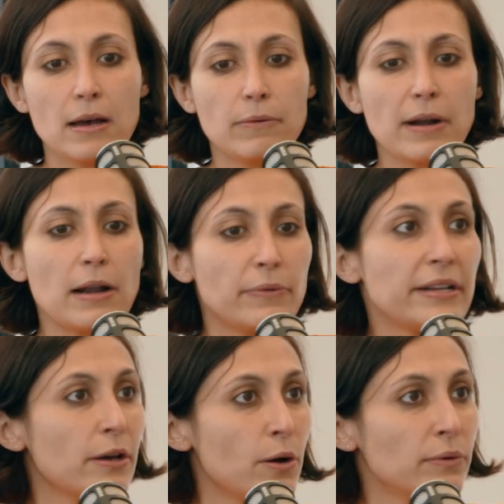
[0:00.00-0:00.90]

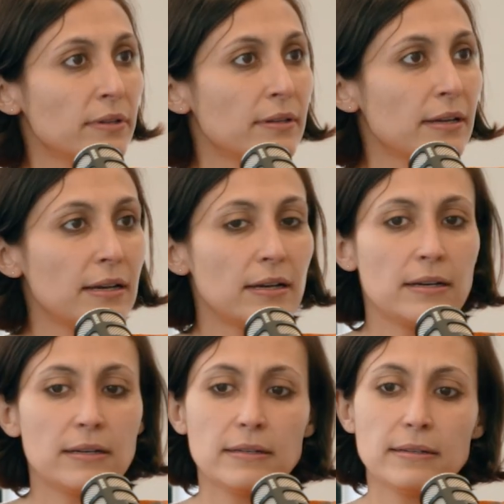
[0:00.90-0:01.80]
well-renowned
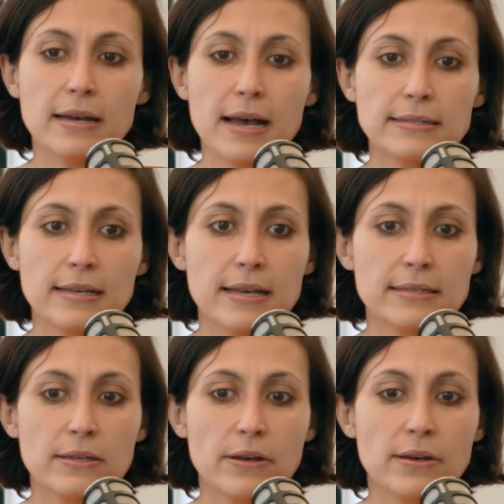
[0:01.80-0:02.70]

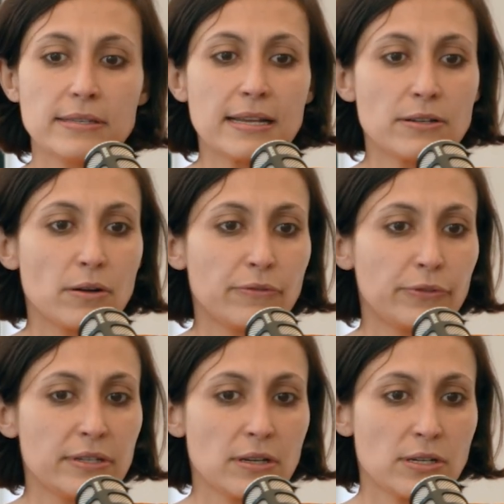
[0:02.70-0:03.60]
as a center of
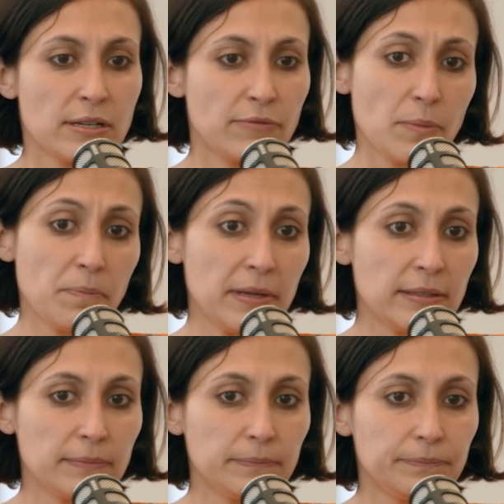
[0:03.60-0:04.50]
research and development.